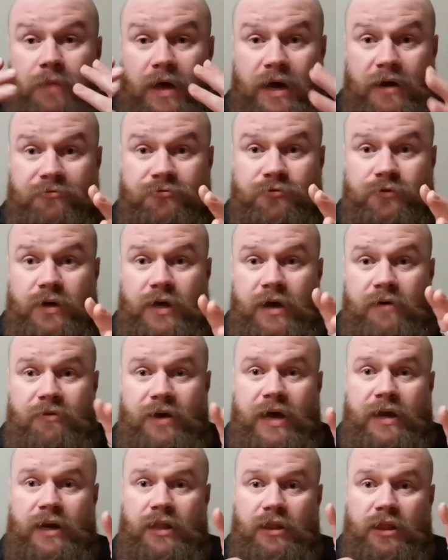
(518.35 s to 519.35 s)
I've
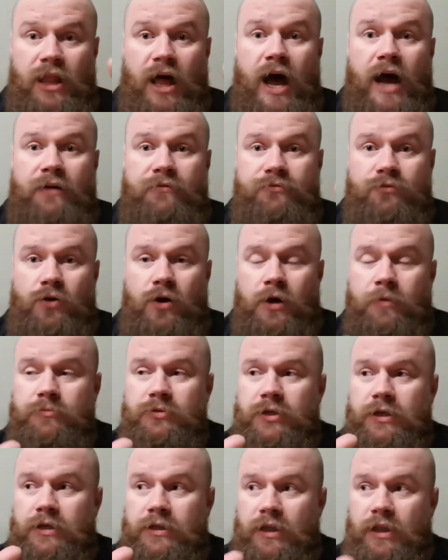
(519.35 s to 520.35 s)
had a lot of
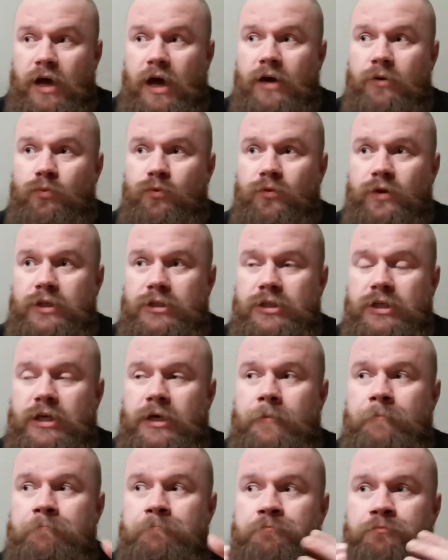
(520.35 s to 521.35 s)
rums and a lot of
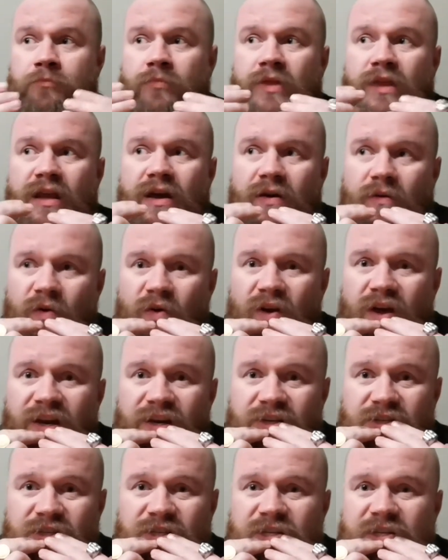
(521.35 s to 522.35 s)
whiskey,
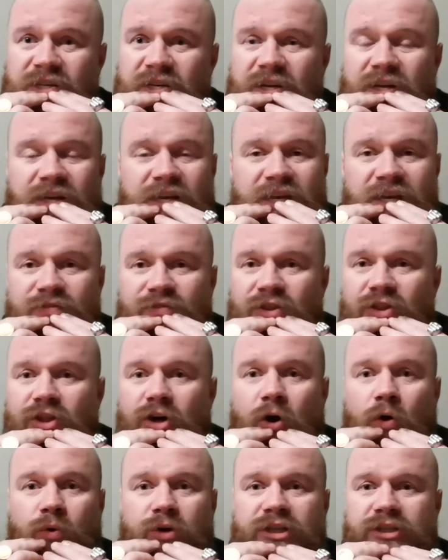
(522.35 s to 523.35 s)
and even
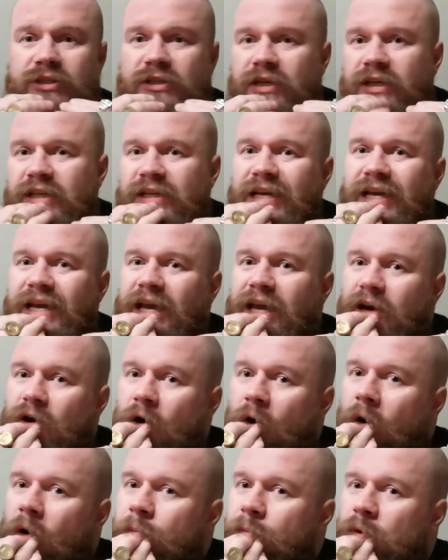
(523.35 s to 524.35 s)
though it
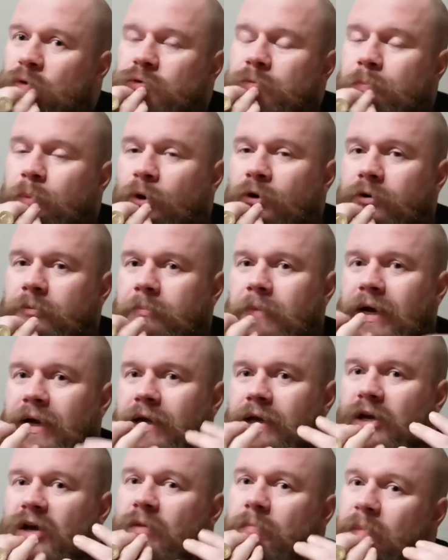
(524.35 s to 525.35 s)
almost burned
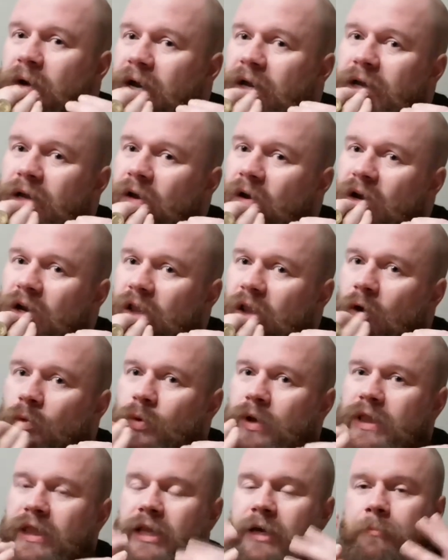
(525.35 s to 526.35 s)
my
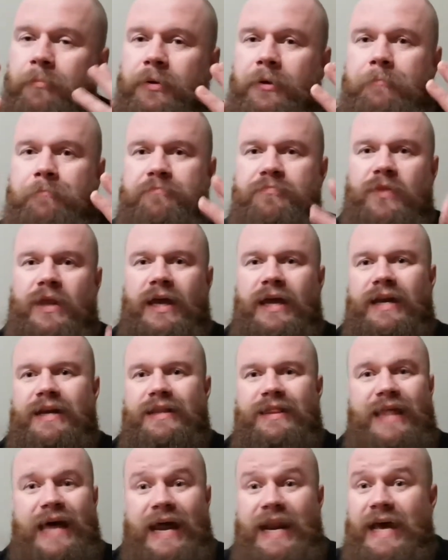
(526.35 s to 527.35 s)
lower lip,
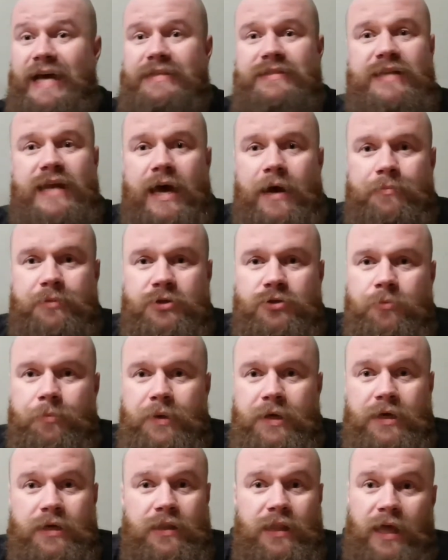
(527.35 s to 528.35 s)
and that hasn't happened to
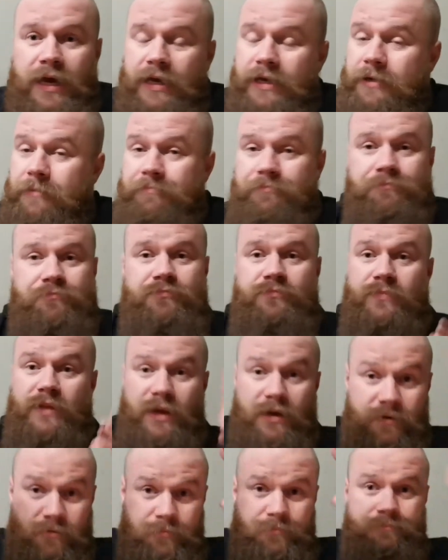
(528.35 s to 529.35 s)
me in like
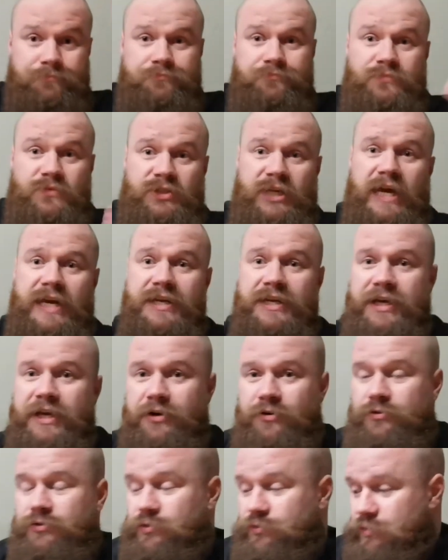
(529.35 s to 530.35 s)
10
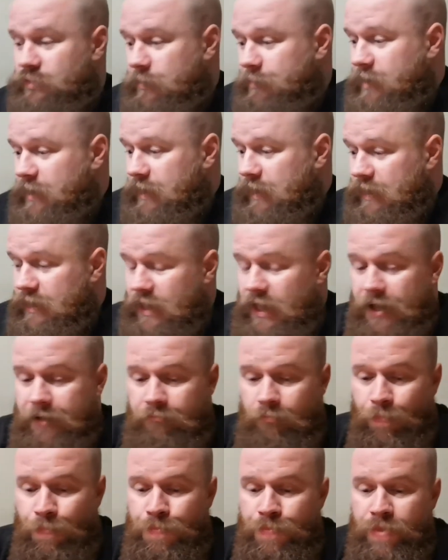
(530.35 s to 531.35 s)
years or something like that.